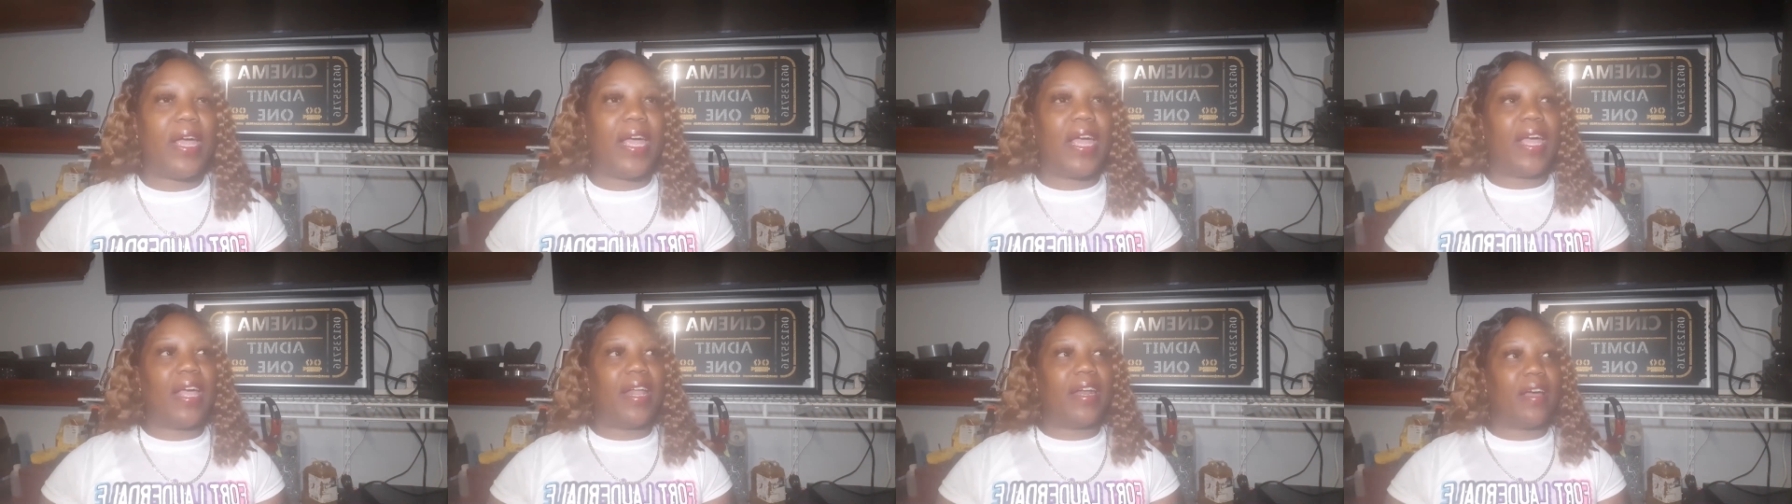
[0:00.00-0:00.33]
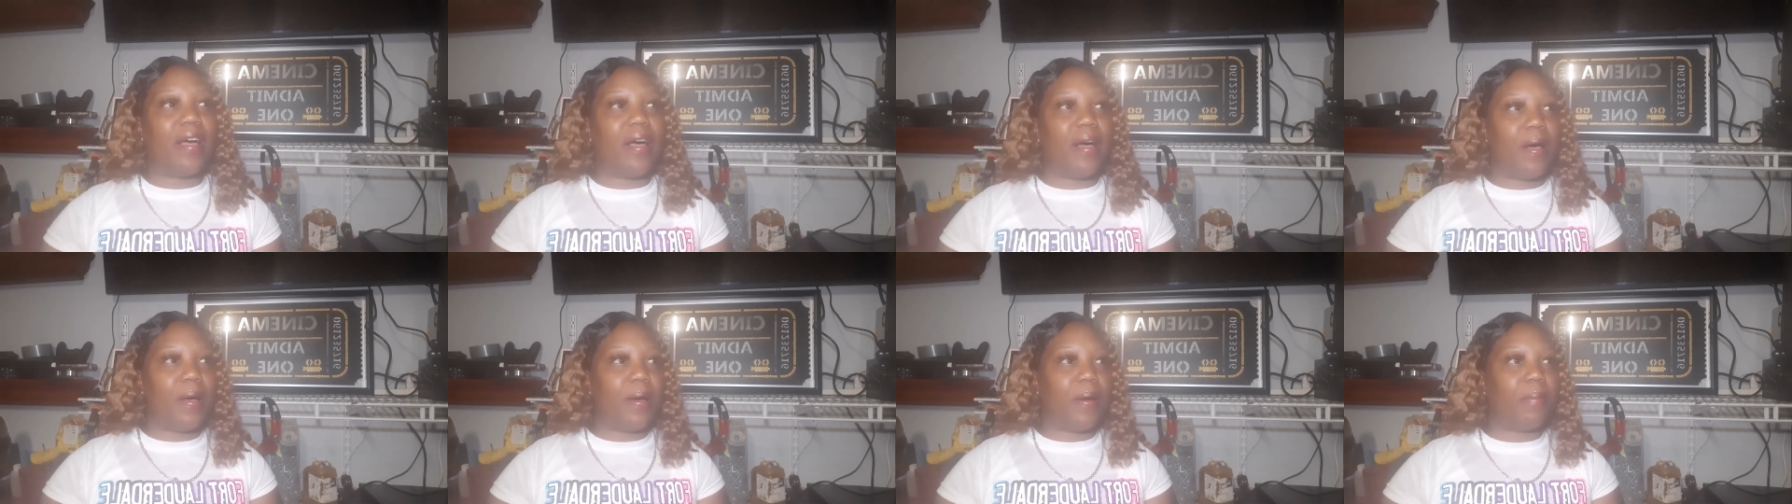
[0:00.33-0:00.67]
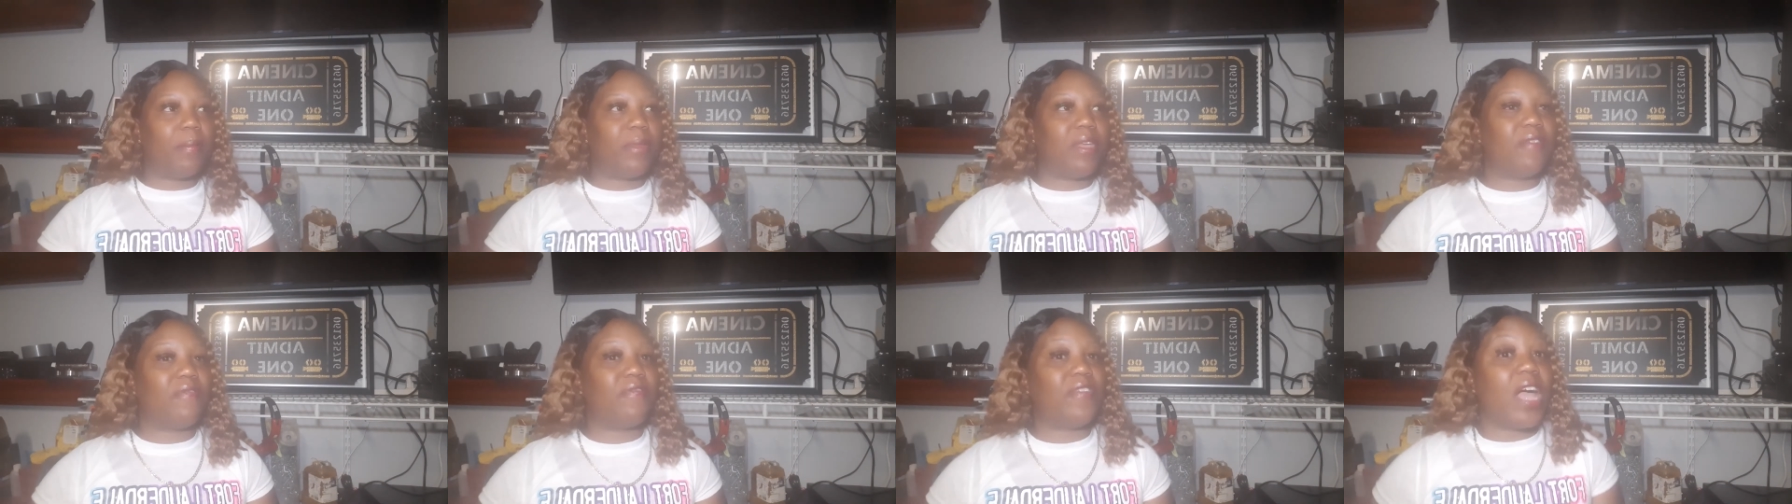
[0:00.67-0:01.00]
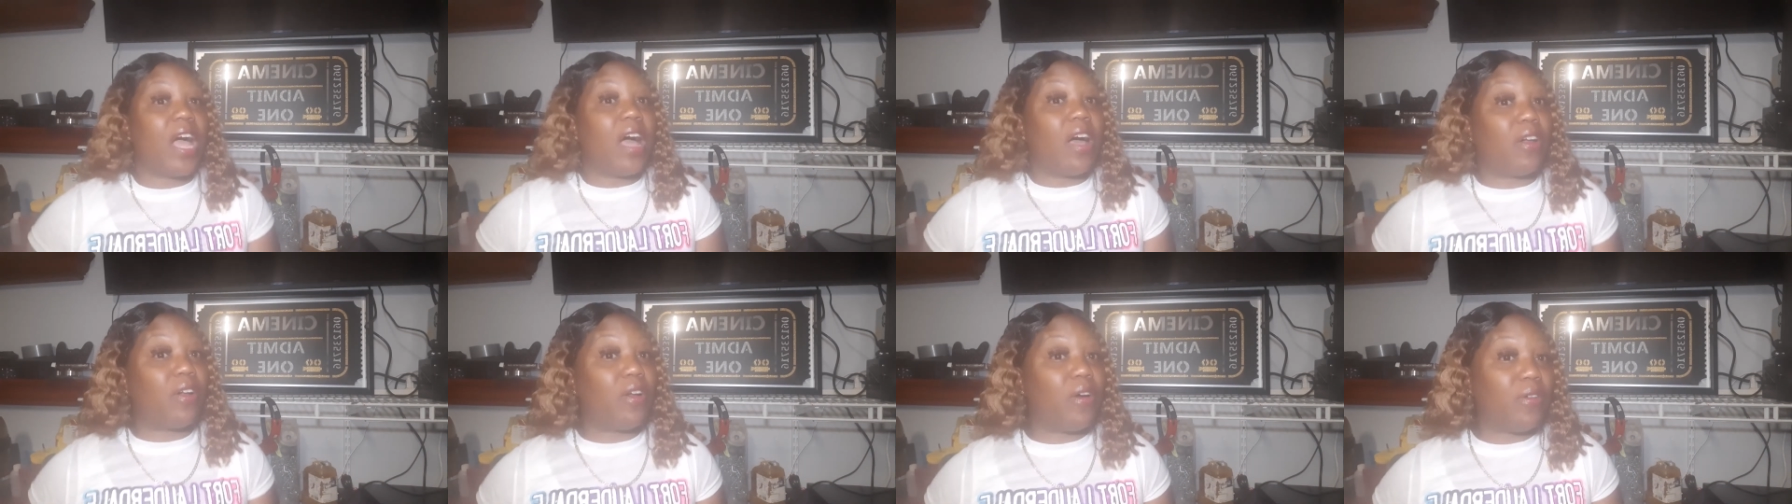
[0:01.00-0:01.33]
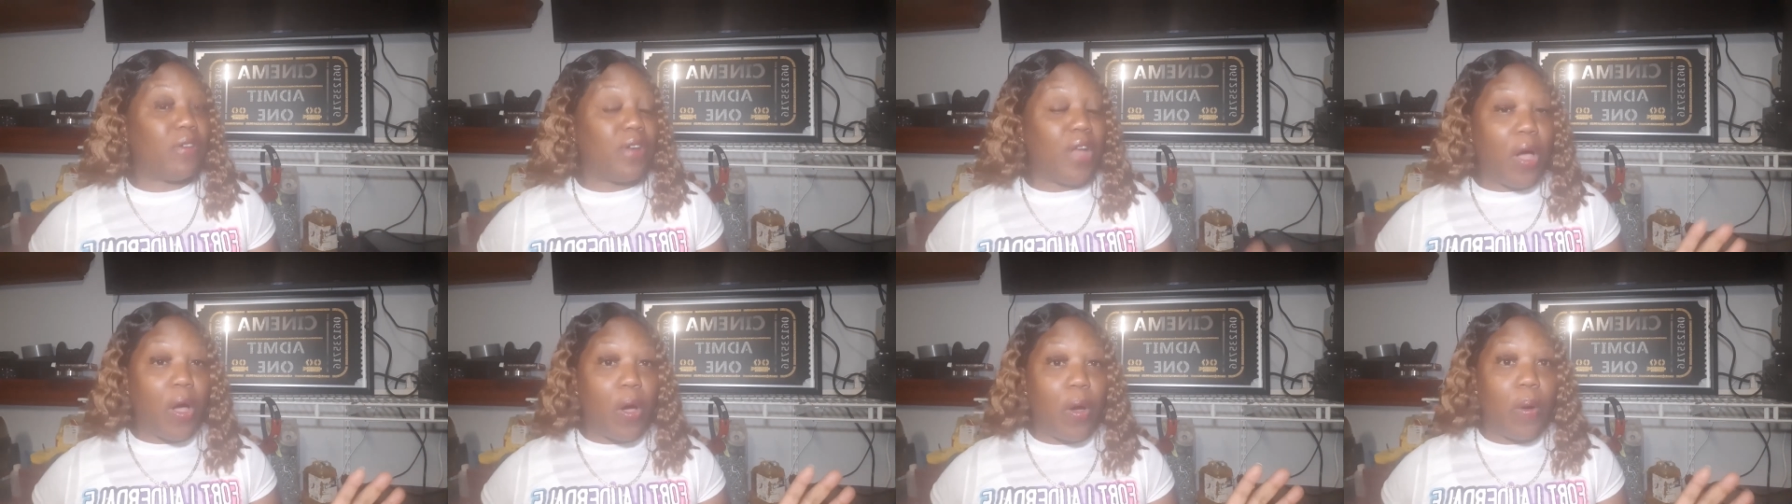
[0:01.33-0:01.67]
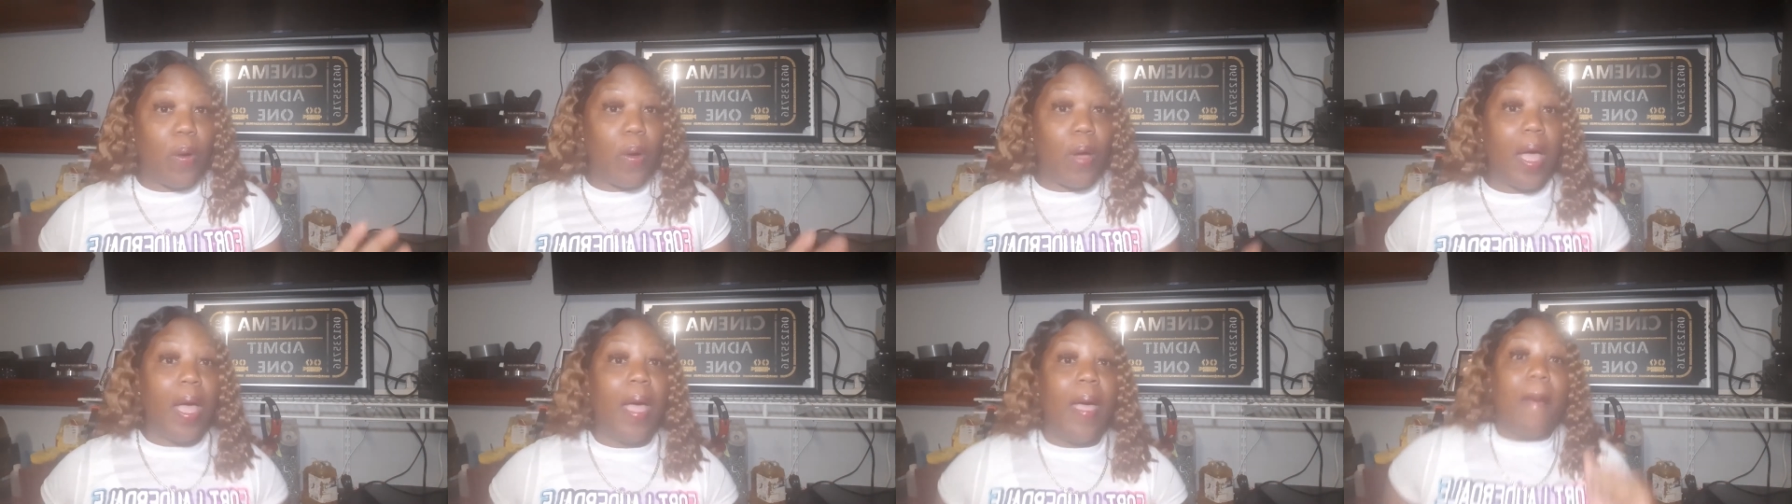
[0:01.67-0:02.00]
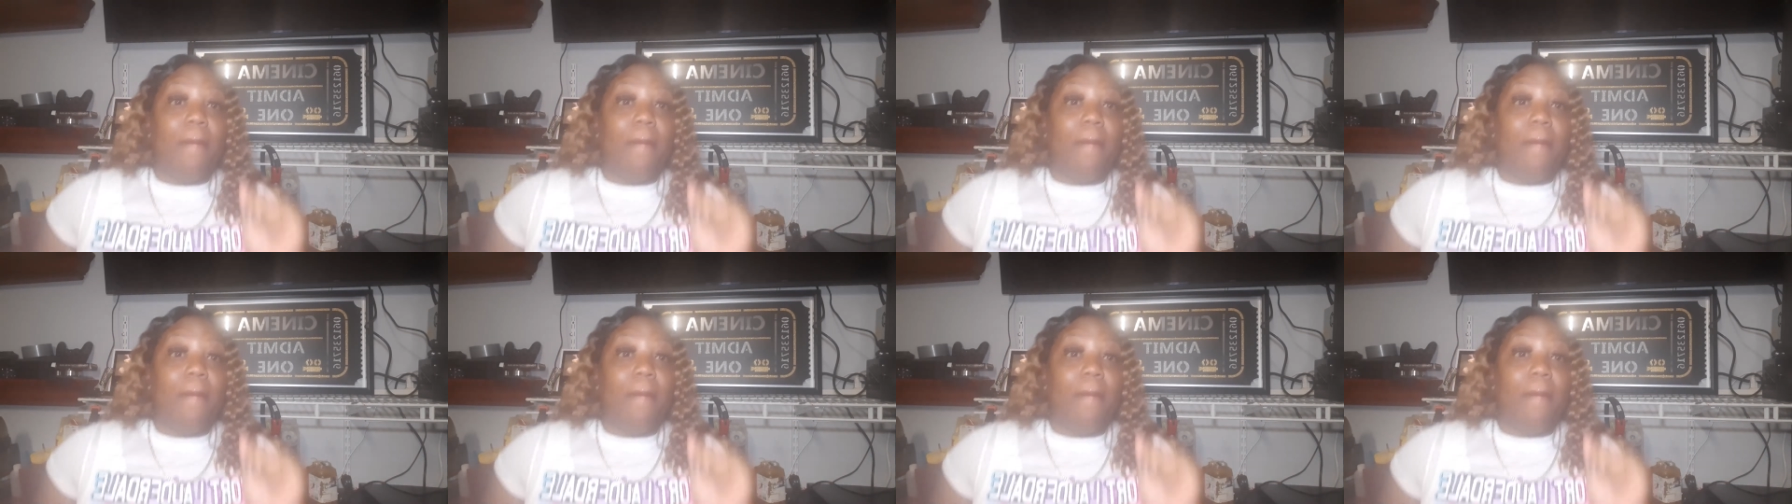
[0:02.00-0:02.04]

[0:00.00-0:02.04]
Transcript: And um, if y'all don't know,